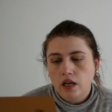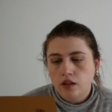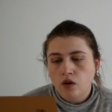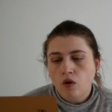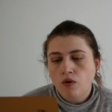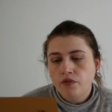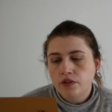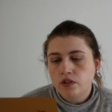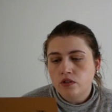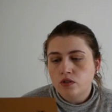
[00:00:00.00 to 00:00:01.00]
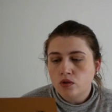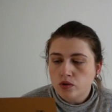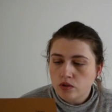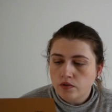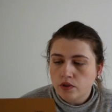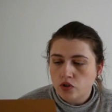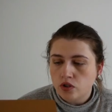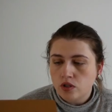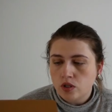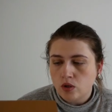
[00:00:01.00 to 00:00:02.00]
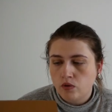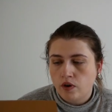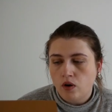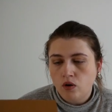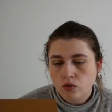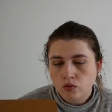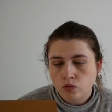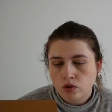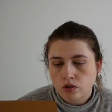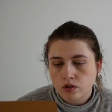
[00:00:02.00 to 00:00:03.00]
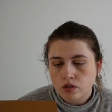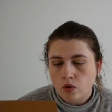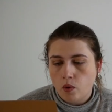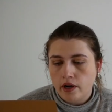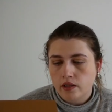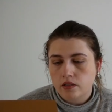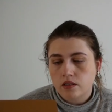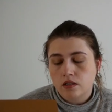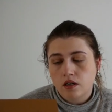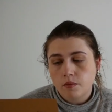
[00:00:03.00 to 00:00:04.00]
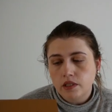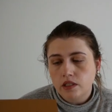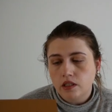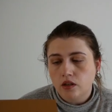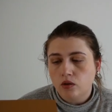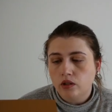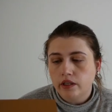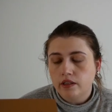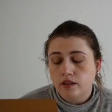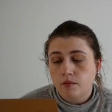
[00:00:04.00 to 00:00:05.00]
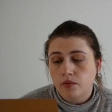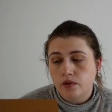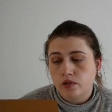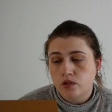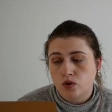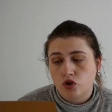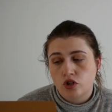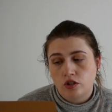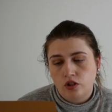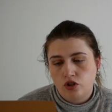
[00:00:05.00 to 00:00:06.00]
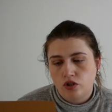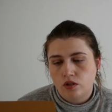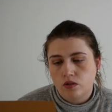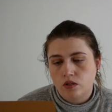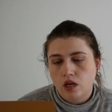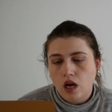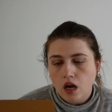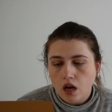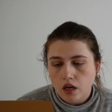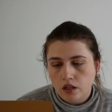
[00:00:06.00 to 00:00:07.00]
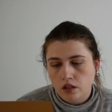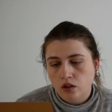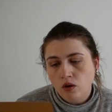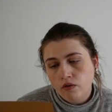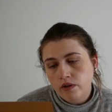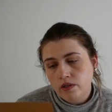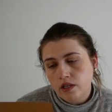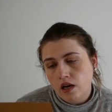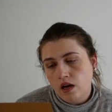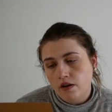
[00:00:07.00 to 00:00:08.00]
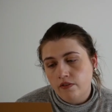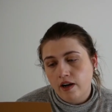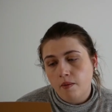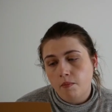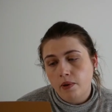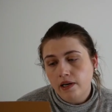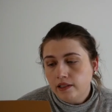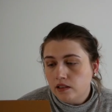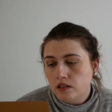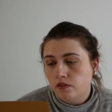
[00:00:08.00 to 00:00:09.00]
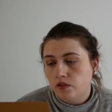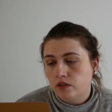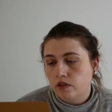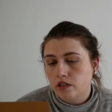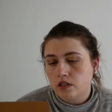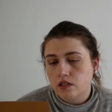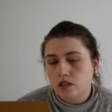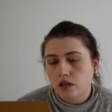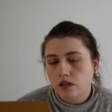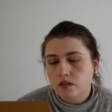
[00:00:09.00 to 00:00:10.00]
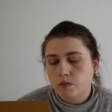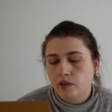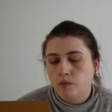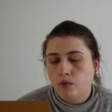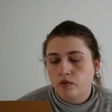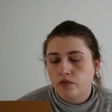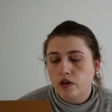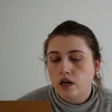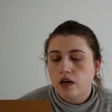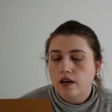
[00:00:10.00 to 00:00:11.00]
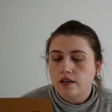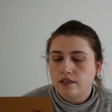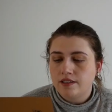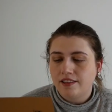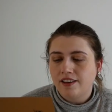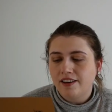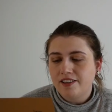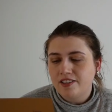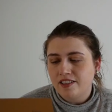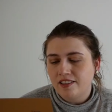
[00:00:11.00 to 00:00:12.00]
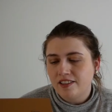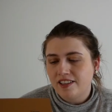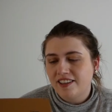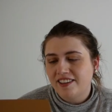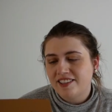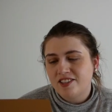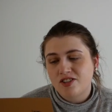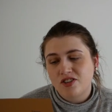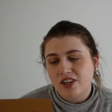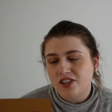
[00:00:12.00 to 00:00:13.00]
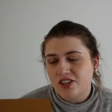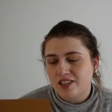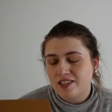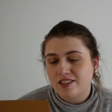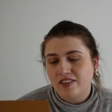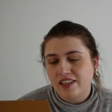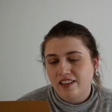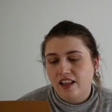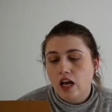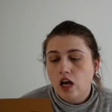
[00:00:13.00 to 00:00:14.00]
They offer distorted versions of our own world whilst commenting on contemporary social issues. The novels have completely different writing styles, but both delight in the strange and surreal.